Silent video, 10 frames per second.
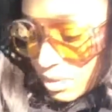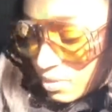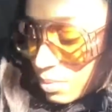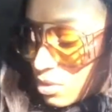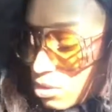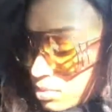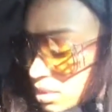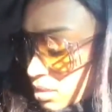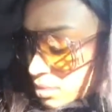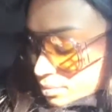don't have to put hope
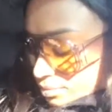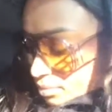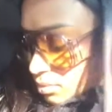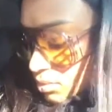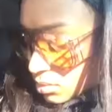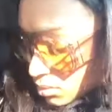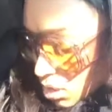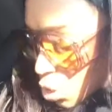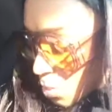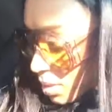there.
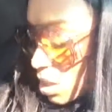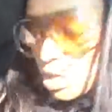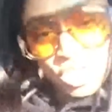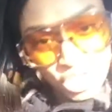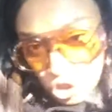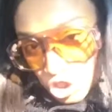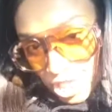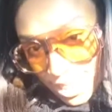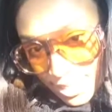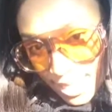Hope belongs to
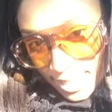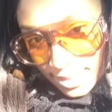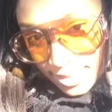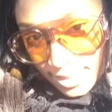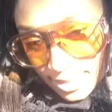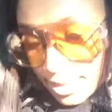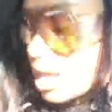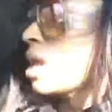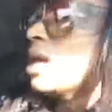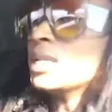Jesus.
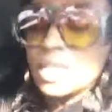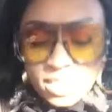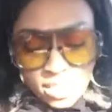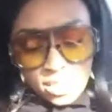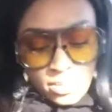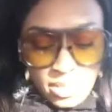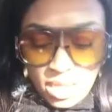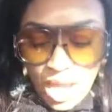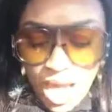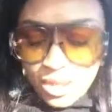Listen to me.
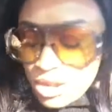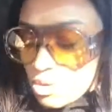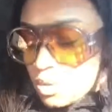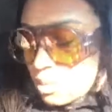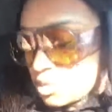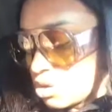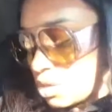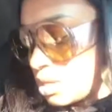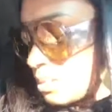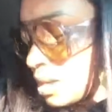I know what I'm
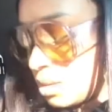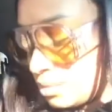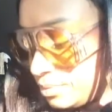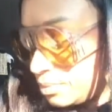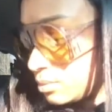talking about.